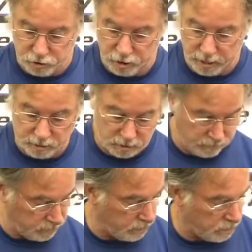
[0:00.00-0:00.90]
change
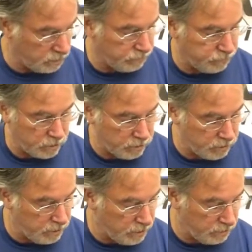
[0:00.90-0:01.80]
everything on the front of
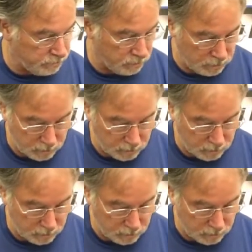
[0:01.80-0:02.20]
this.